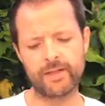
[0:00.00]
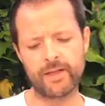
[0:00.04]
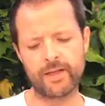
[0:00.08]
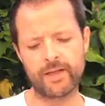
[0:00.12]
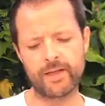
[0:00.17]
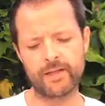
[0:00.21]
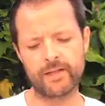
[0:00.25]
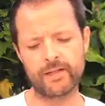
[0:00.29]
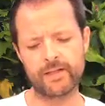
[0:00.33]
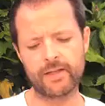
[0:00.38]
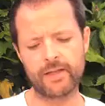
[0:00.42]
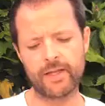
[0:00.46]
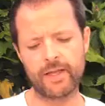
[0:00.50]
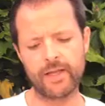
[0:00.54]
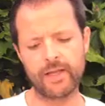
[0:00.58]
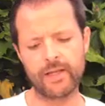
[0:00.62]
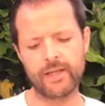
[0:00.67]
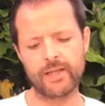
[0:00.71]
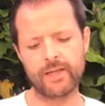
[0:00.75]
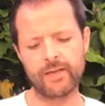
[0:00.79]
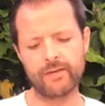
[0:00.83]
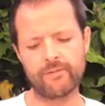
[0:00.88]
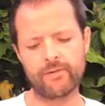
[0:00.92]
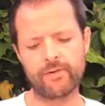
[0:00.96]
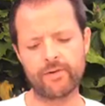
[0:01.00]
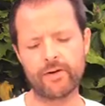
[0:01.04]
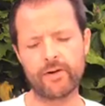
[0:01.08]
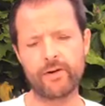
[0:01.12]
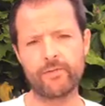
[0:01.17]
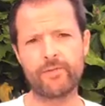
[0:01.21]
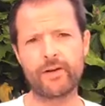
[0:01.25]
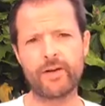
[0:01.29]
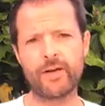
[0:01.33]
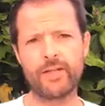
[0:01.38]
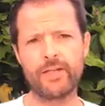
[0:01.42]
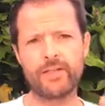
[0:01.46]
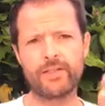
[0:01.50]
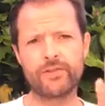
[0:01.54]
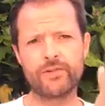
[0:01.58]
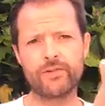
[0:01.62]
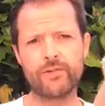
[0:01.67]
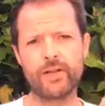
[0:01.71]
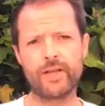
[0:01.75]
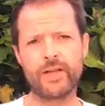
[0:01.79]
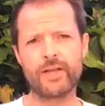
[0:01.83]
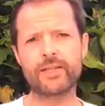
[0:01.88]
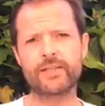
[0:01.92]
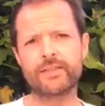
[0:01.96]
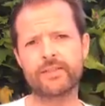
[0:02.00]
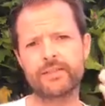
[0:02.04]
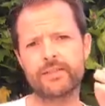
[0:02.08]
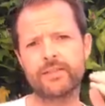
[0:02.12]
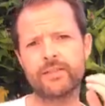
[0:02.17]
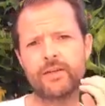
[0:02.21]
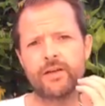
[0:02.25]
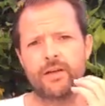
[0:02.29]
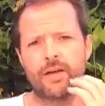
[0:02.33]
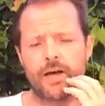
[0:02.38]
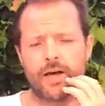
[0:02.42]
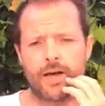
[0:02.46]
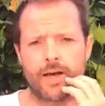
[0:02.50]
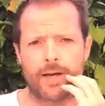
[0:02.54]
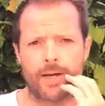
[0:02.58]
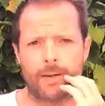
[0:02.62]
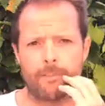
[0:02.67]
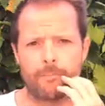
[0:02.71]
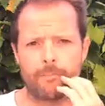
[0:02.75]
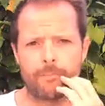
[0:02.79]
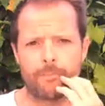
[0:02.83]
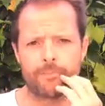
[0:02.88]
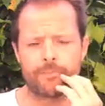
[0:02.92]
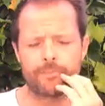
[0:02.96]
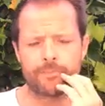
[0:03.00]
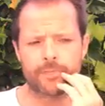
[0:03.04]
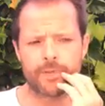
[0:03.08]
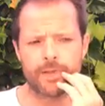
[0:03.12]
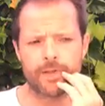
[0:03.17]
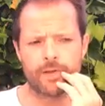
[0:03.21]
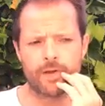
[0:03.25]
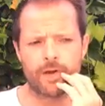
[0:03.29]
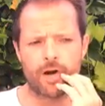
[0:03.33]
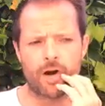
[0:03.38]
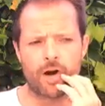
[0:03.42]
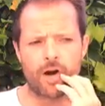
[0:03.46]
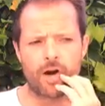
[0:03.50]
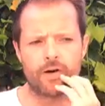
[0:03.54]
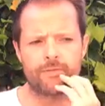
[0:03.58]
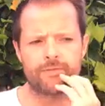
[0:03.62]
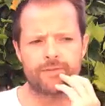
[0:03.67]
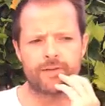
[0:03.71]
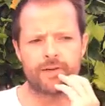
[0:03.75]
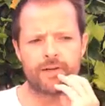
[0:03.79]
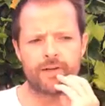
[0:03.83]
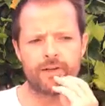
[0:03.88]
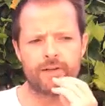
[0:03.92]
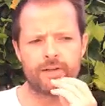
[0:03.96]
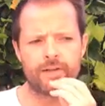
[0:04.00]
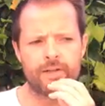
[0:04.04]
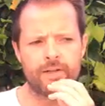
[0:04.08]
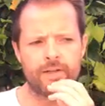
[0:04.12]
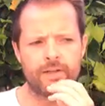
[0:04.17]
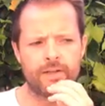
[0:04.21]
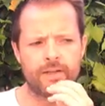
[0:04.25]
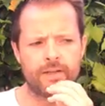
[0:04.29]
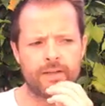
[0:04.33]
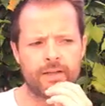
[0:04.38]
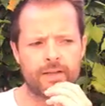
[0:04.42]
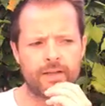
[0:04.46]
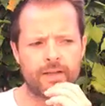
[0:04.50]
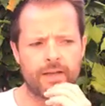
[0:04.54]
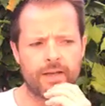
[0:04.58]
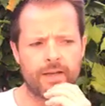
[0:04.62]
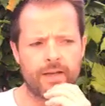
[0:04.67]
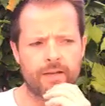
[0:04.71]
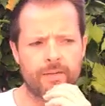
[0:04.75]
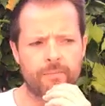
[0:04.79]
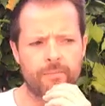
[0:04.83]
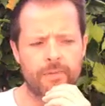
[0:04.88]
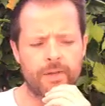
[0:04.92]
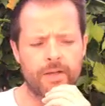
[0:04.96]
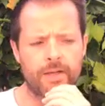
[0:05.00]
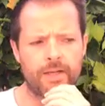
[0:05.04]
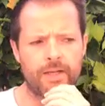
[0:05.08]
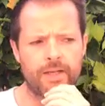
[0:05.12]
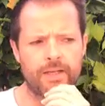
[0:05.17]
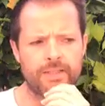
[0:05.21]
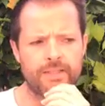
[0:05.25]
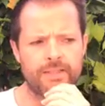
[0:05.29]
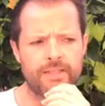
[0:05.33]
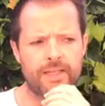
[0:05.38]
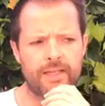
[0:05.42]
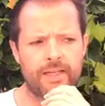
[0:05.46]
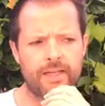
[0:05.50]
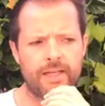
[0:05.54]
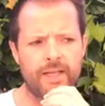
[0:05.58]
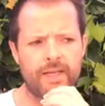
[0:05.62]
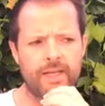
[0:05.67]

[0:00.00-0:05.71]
And he gave her a very direct offer, and he said,